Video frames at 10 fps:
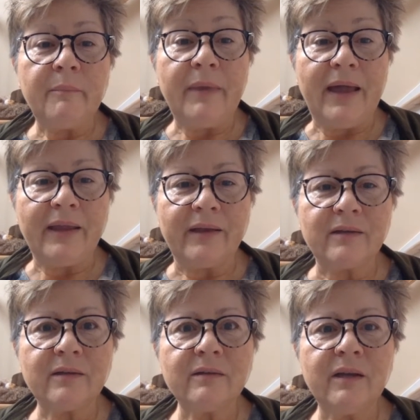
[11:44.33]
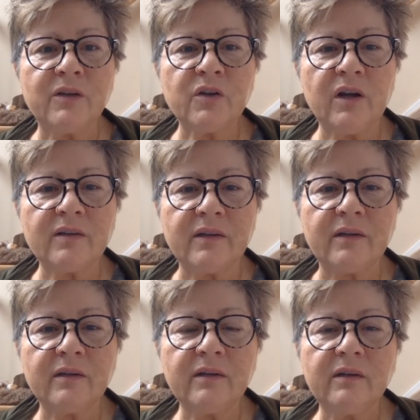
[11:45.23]
bag it, and toss
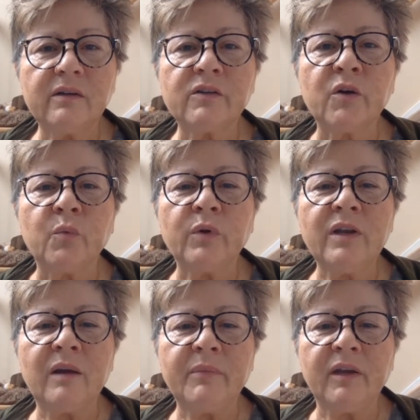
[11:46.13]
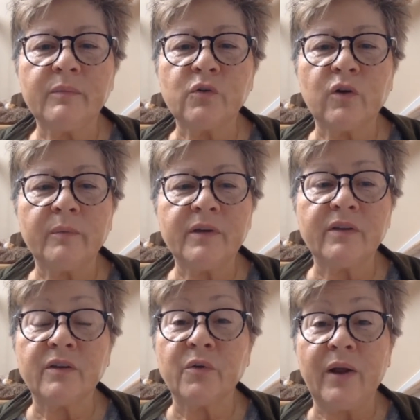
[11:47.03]
it so it would not be absorbed
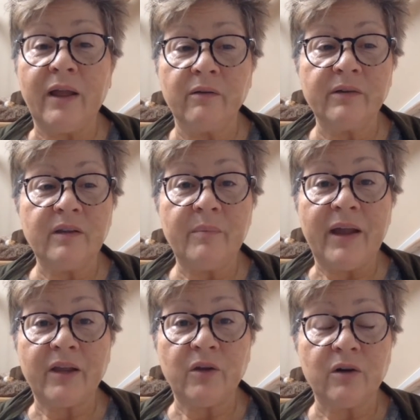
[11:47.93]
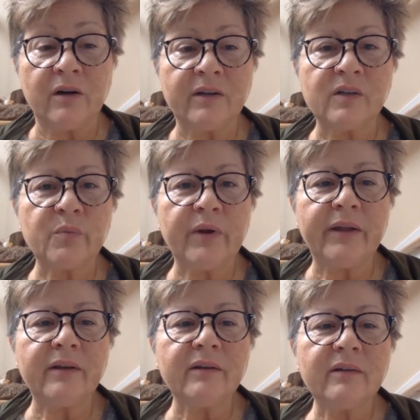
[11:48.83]
into the ground in the backyard and
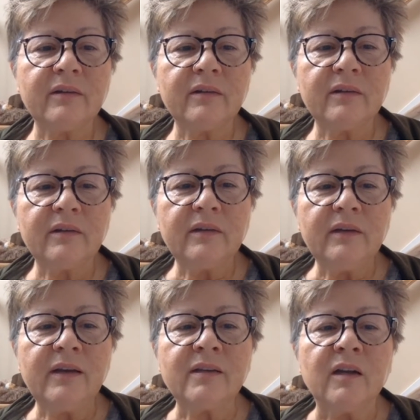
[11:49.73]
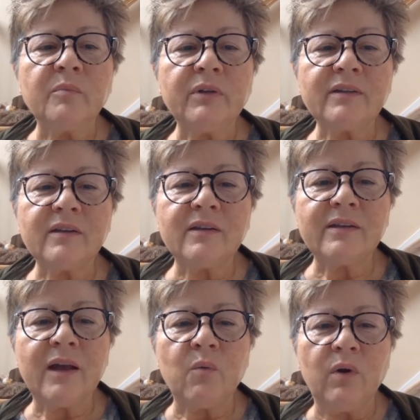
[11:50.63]
spread. As unpleasant
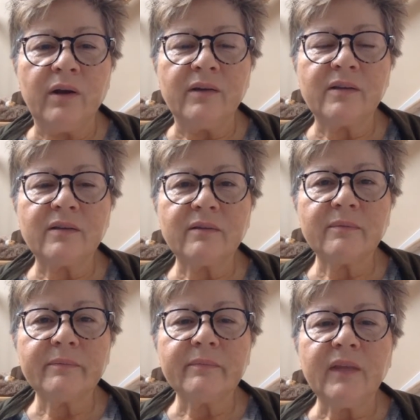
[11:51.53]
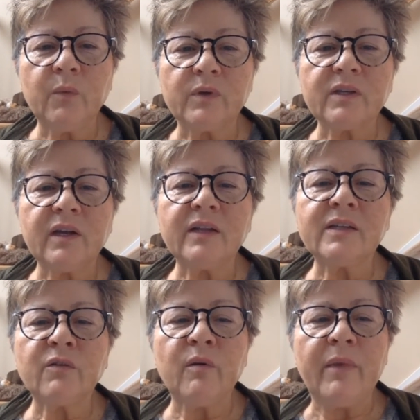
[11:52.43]
as that was, it was a
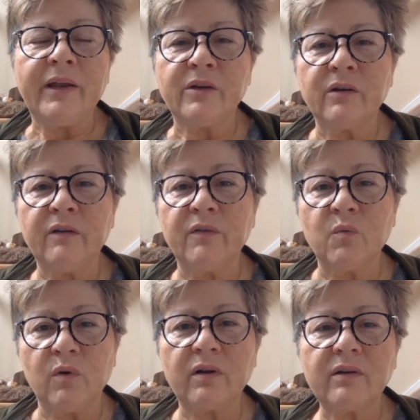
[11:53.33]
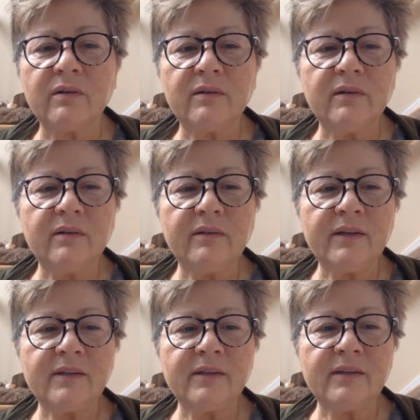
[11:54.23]
constant reminder of the work
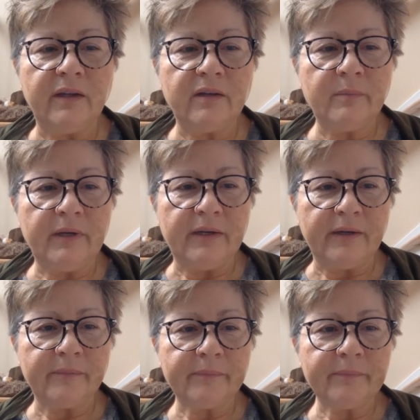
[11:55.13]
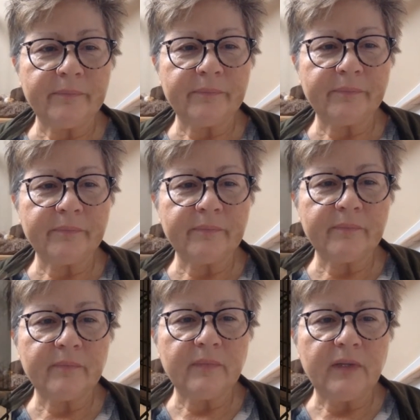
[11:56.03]
that still needed to be done.
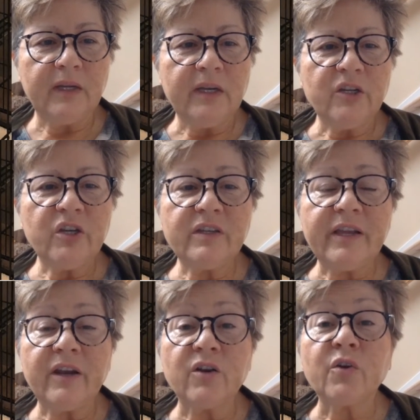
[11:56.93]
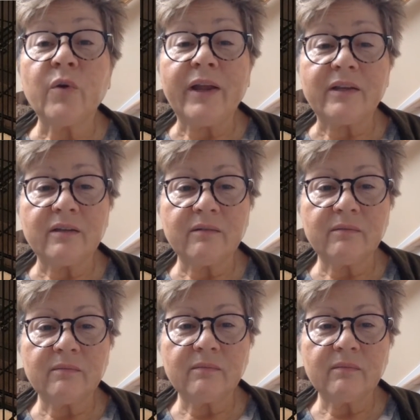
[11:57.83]
She stayed in her crate
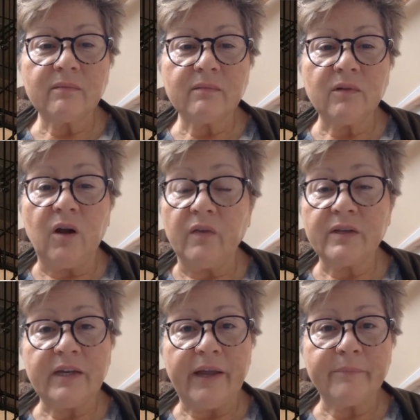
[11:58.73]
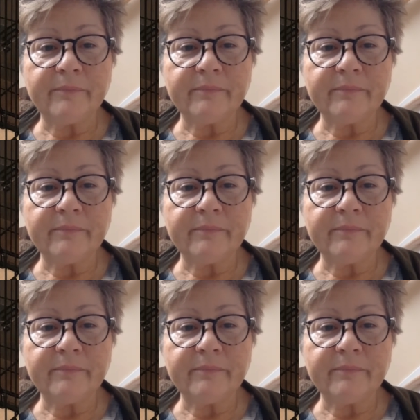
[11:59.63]
all the time,